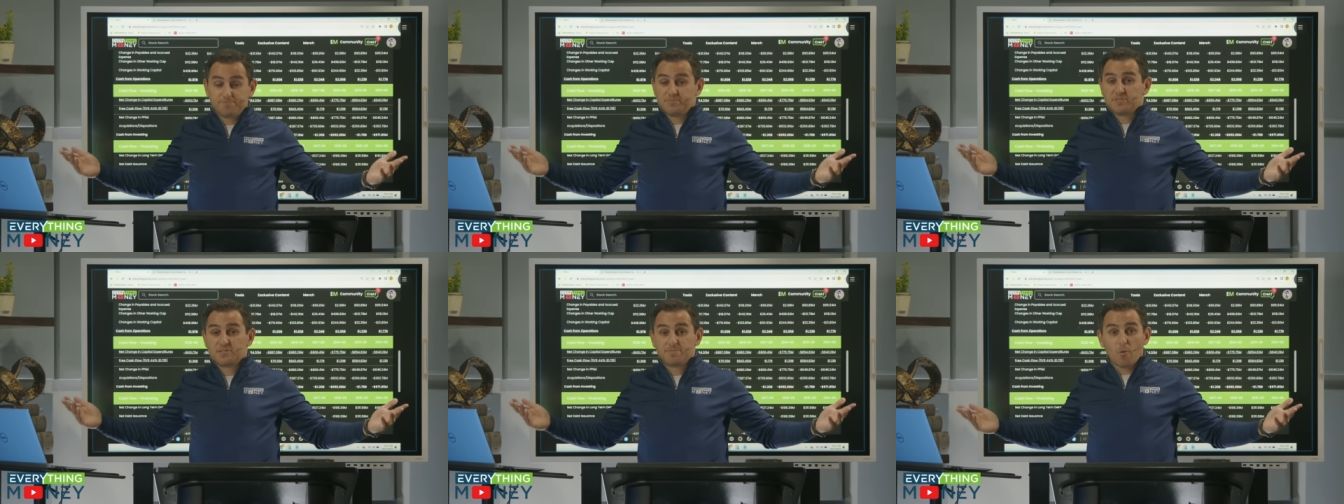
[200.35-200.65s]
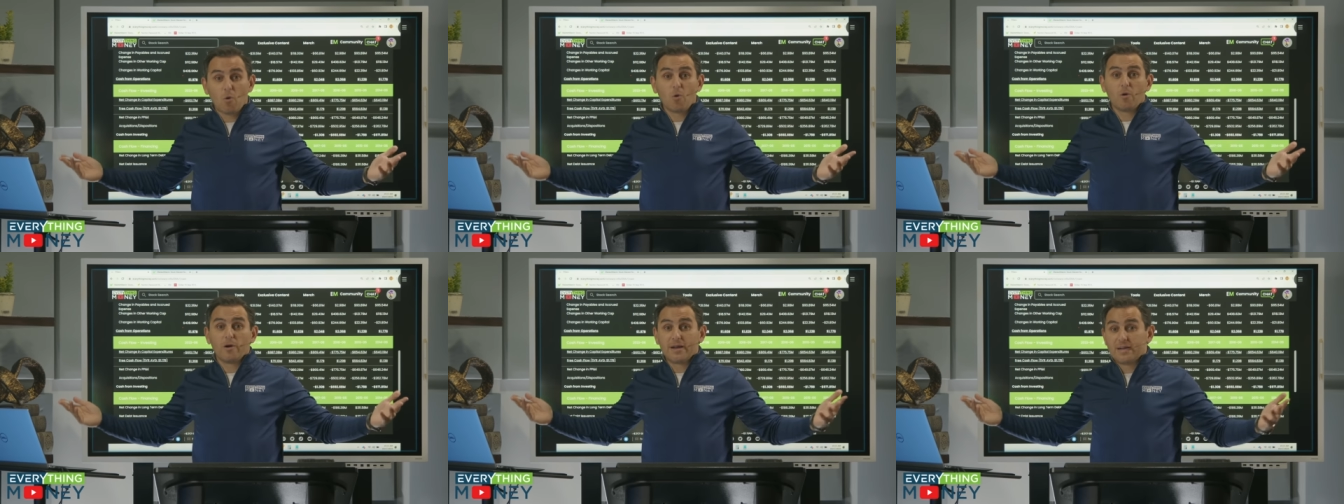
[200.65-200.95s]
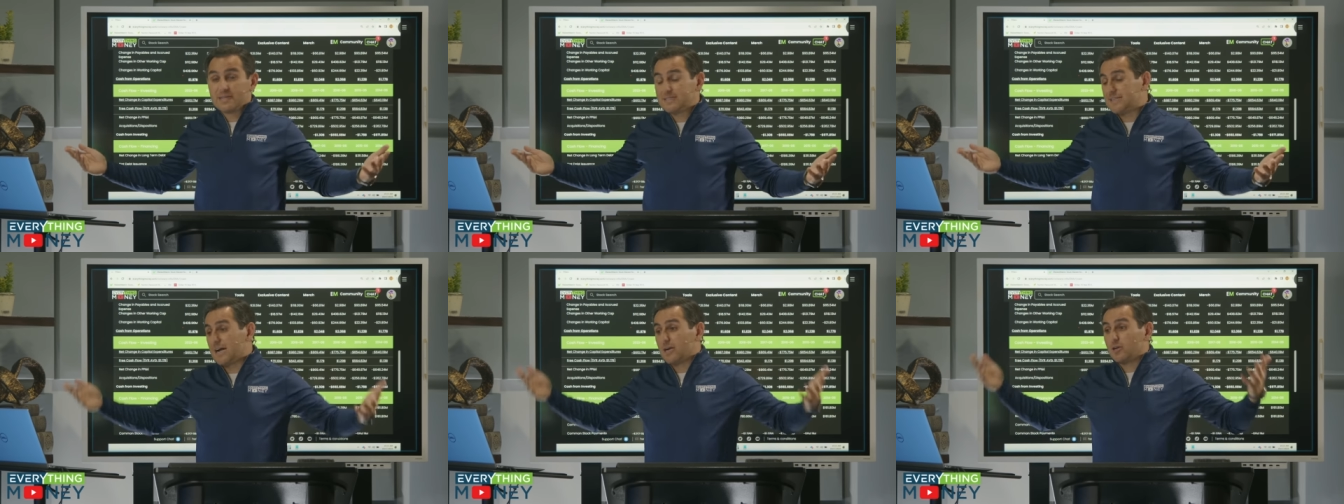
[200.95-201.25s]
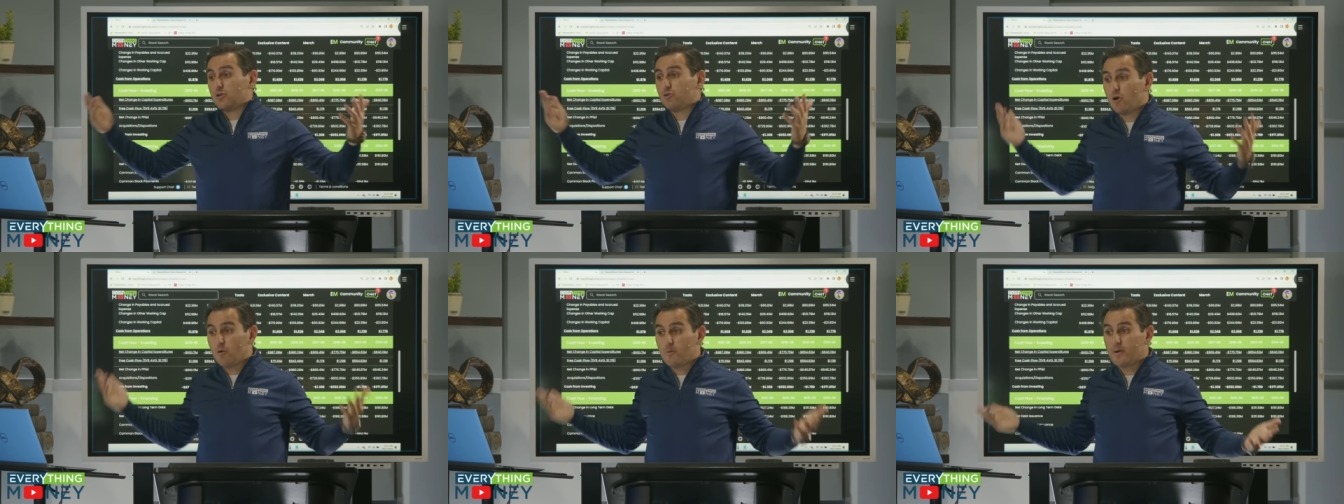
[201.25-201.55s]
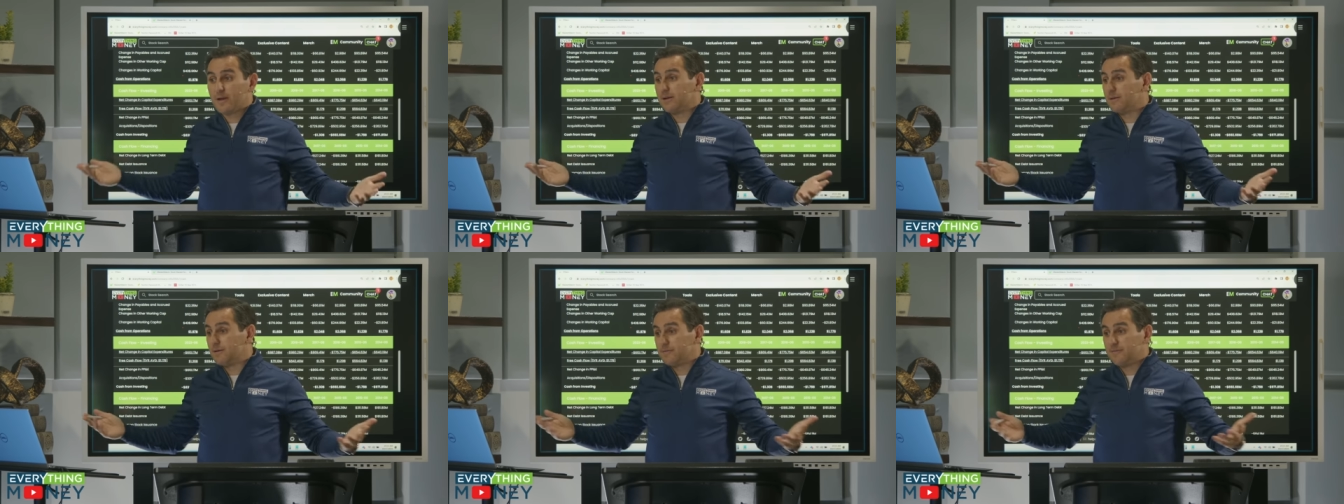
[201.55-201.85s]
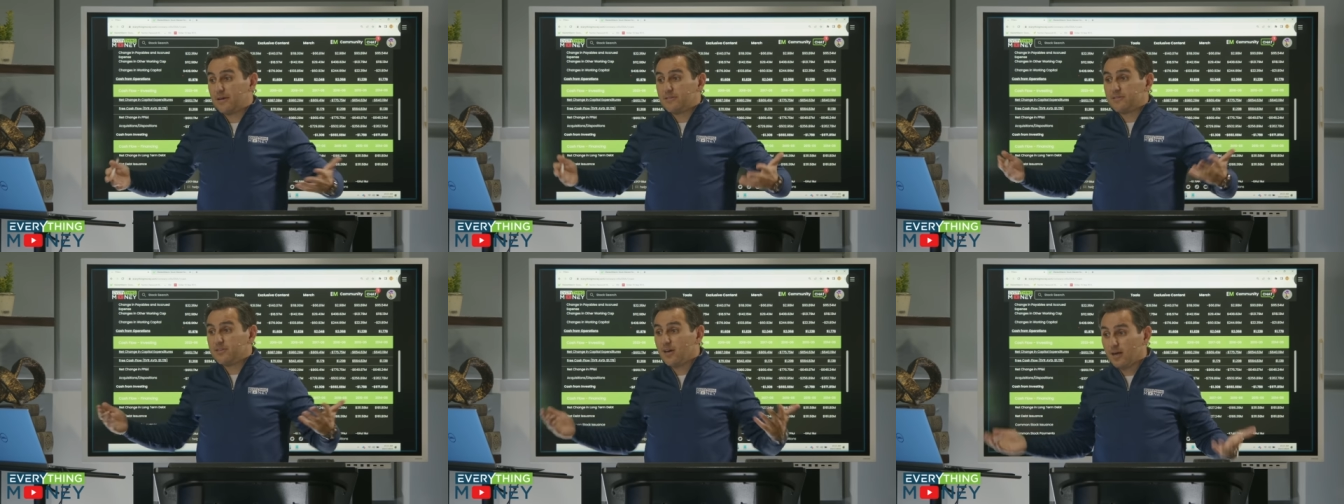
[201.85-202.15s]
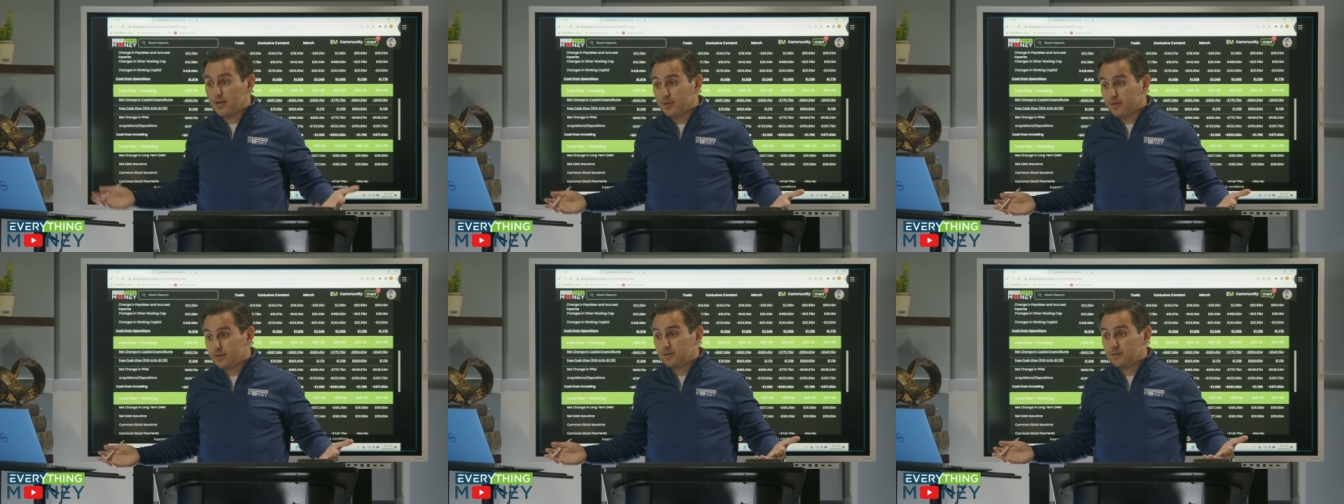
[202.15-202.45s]
It's boring. It's not growing a
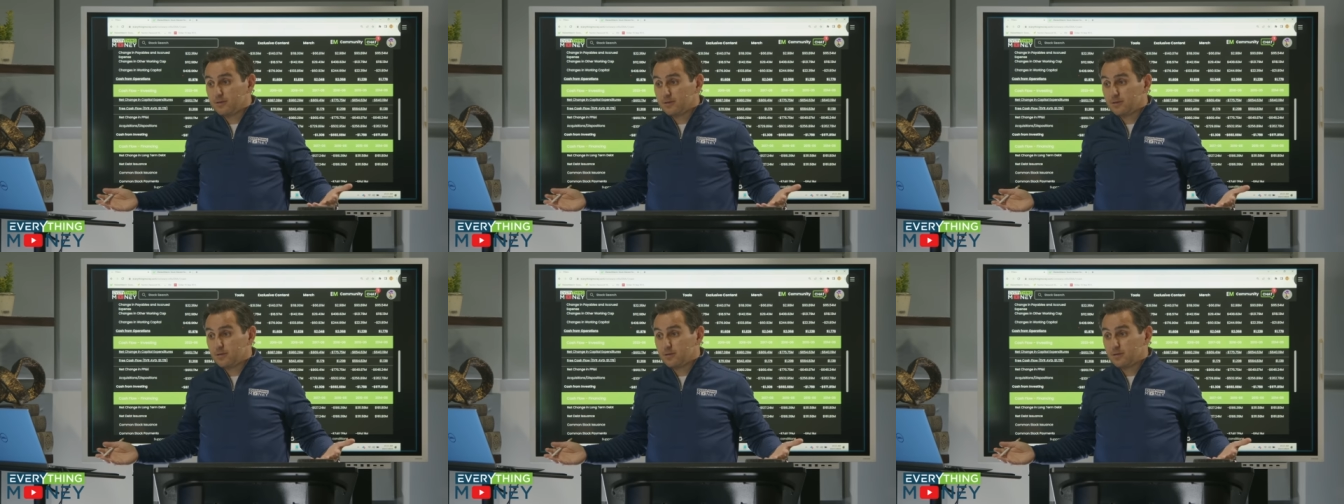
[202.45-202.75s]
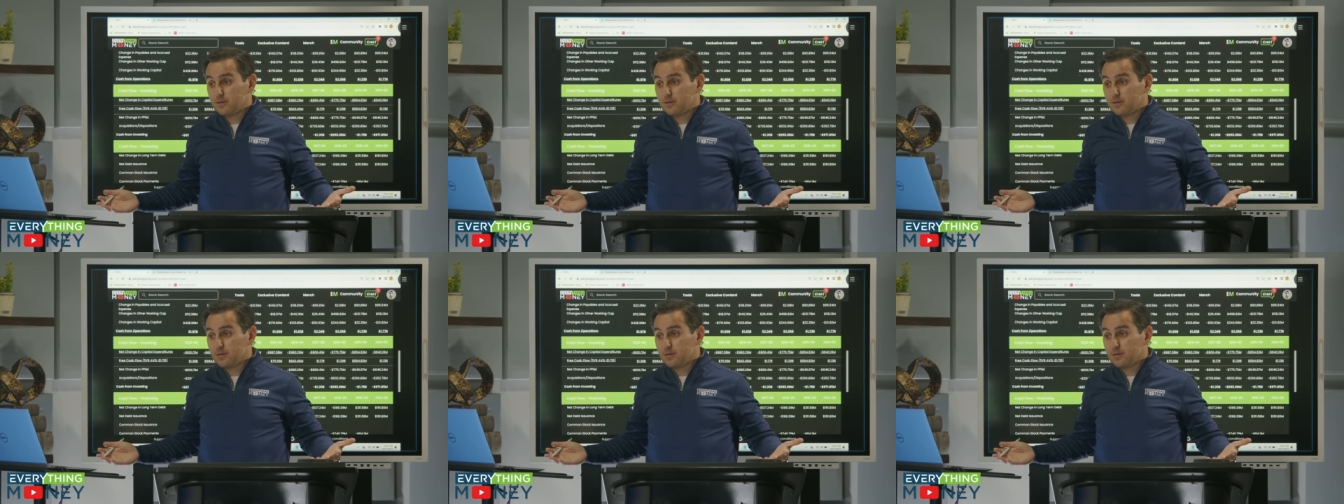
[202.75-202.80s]
ton. It's true.